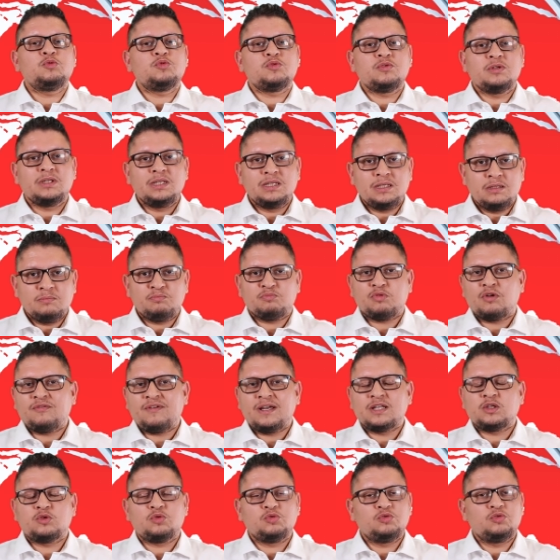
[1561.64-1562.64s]
to
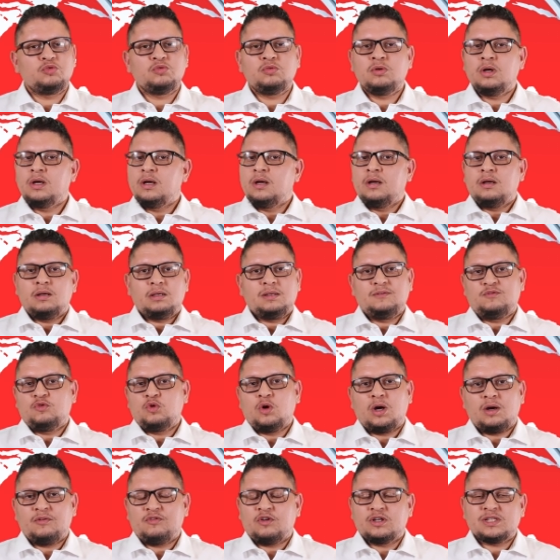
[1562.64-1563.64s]
provide to you, if
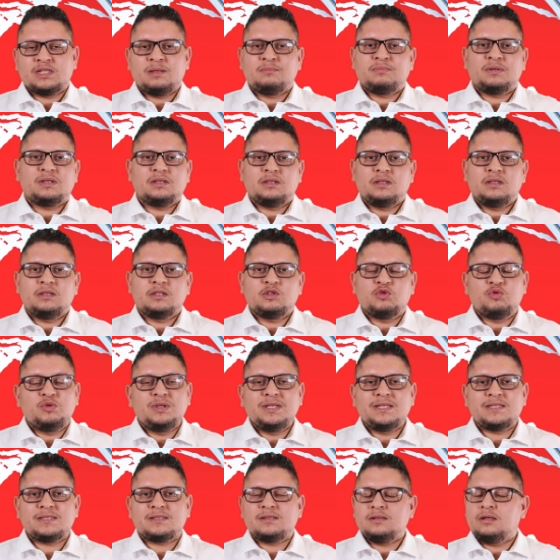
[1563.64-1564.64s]
you are, for example, in
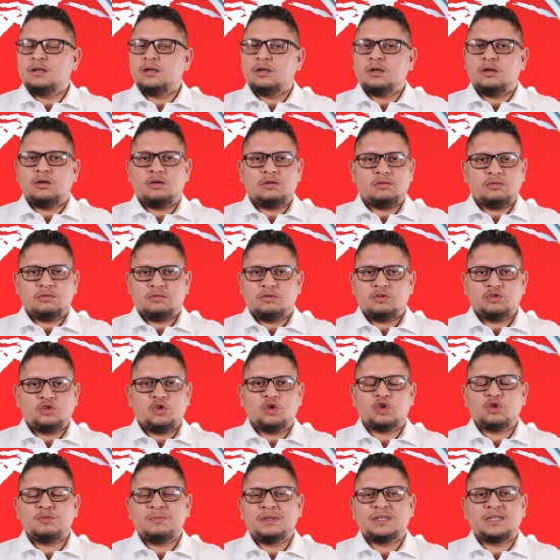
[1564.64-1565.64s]
Greece, uh, uh,
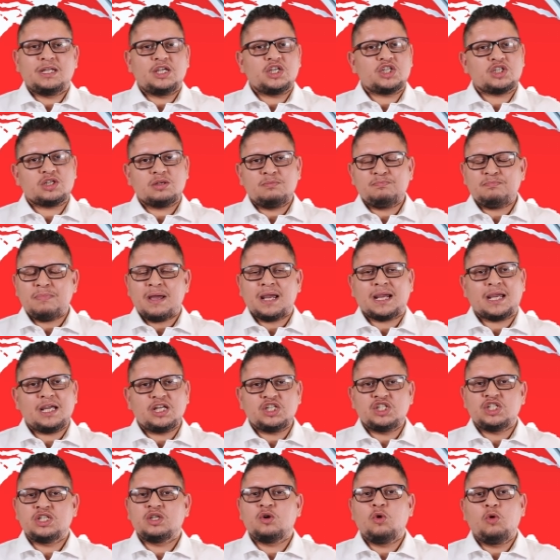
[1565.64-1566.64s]
documentation,
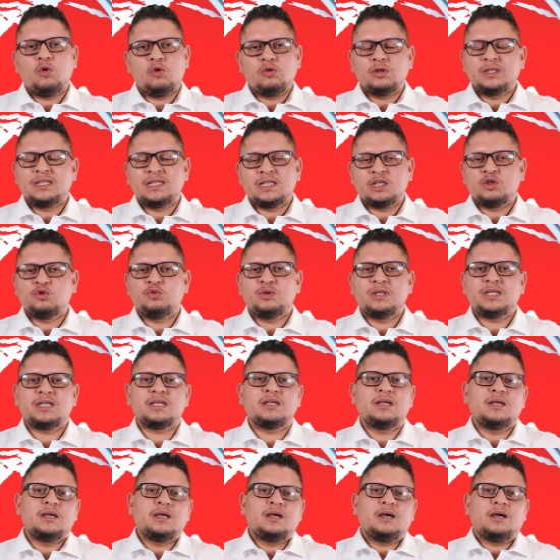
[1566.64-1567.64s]
packaging, all in
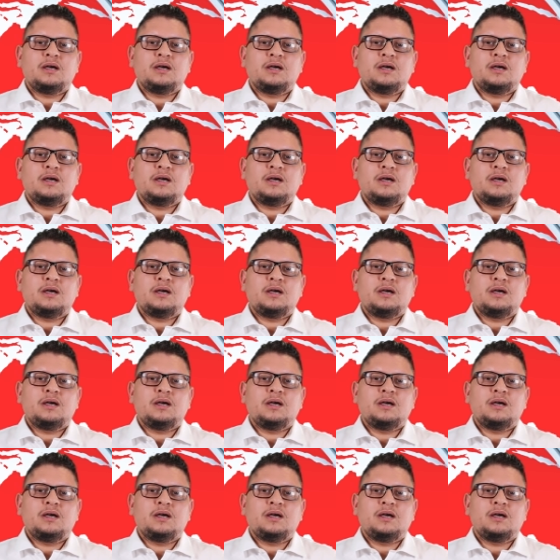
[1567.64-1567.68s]
Greek,